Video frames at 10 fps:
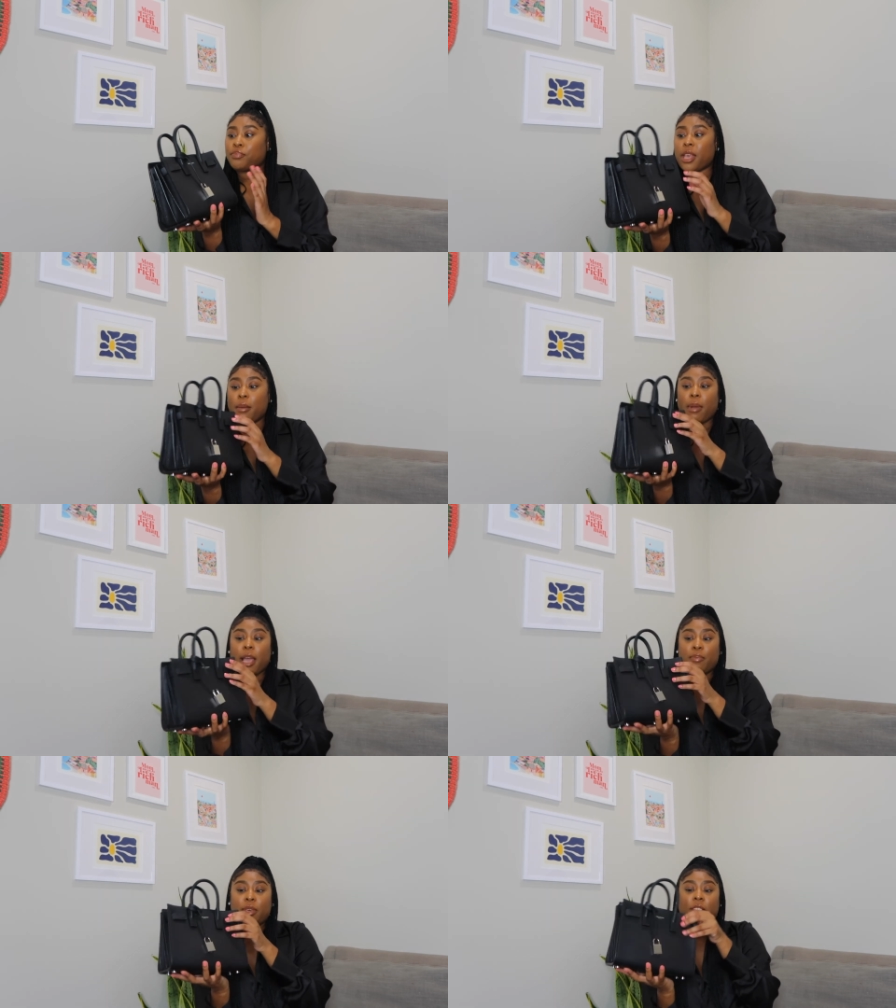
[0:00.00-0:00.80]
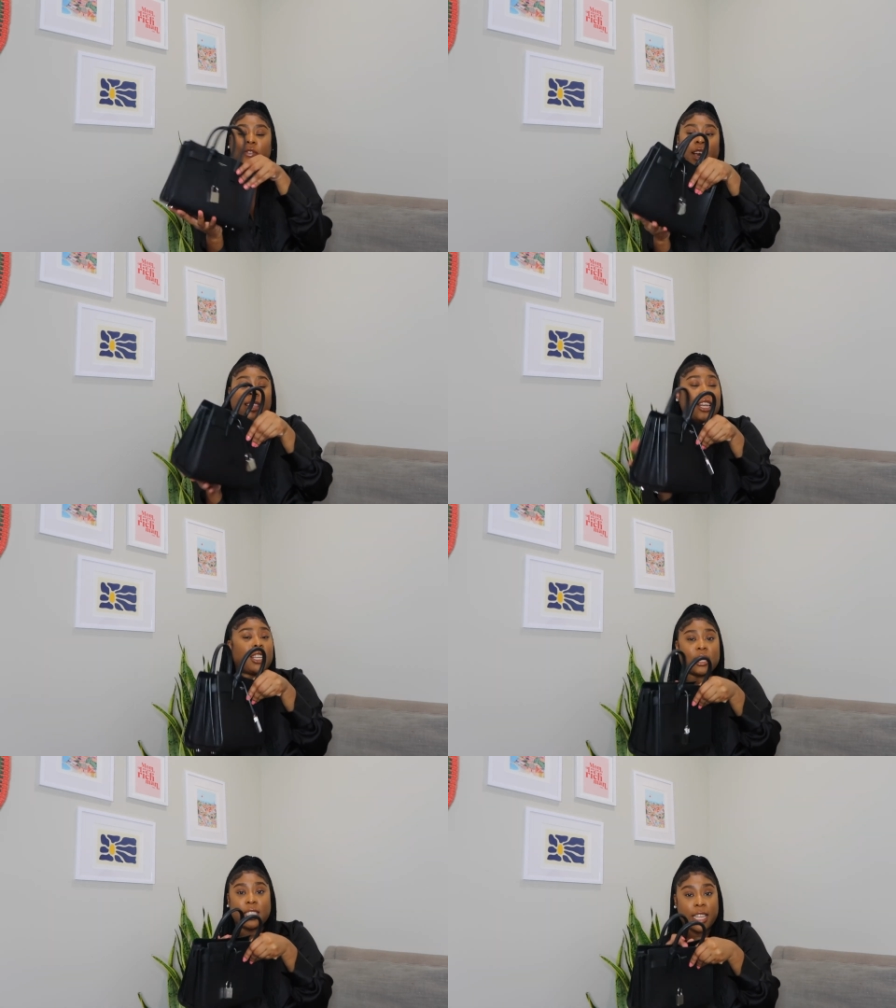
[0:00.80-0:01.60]
It might be the fact that
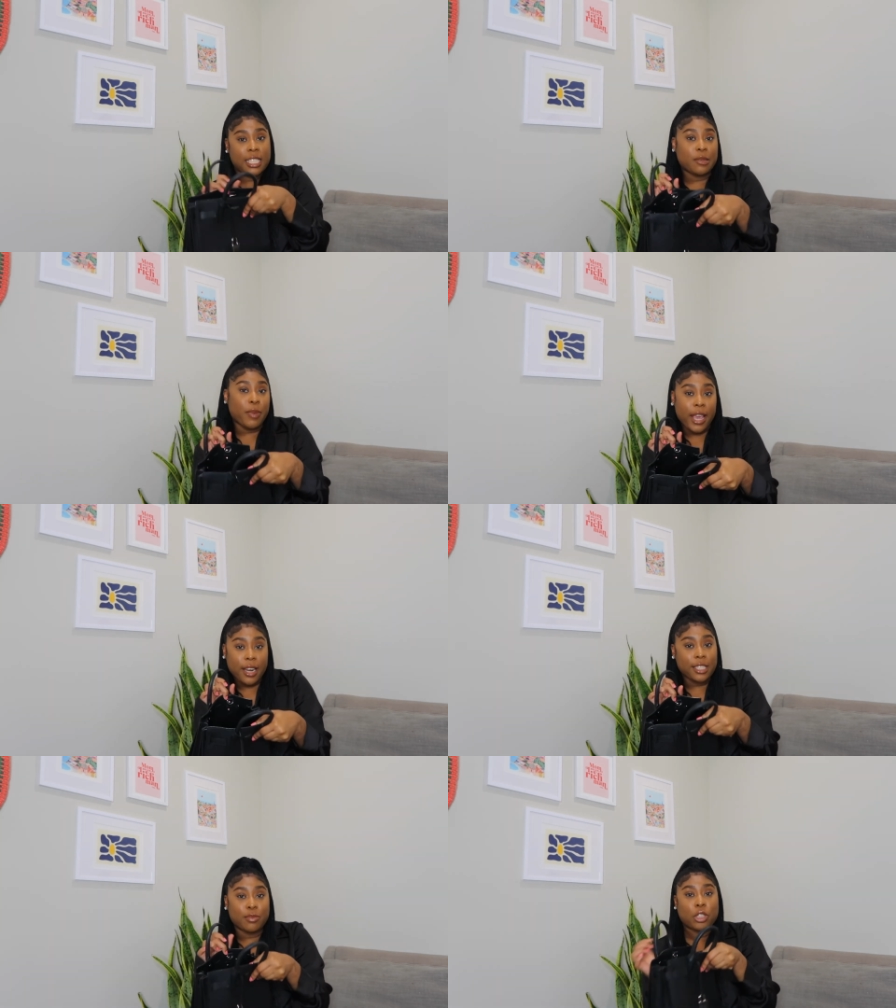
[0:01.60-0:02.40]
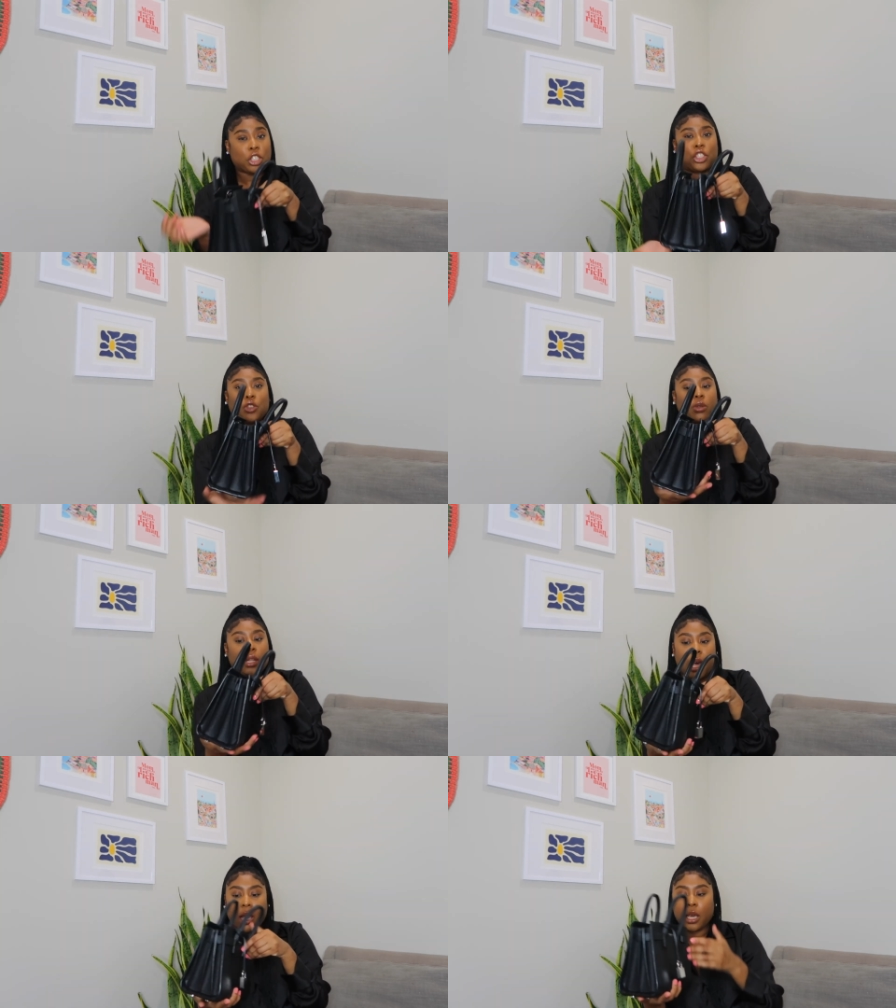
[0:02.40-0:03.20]
it doesn't expand as much as you would
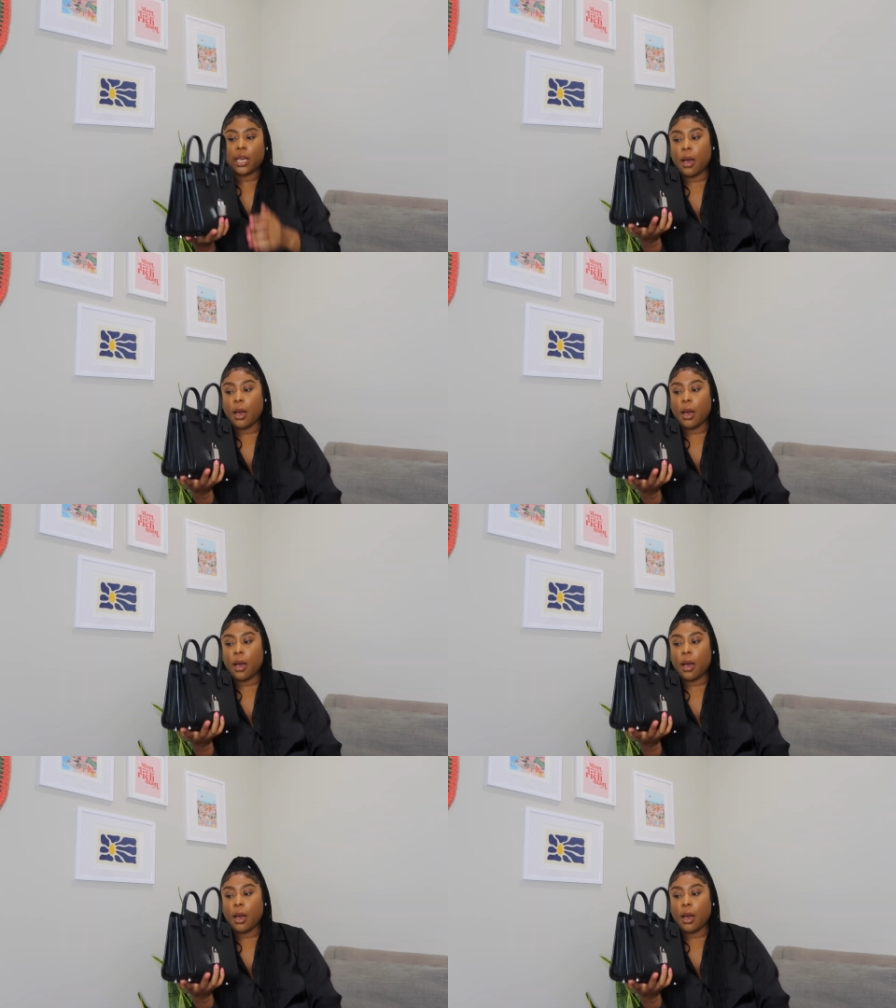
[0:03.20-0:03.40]
like.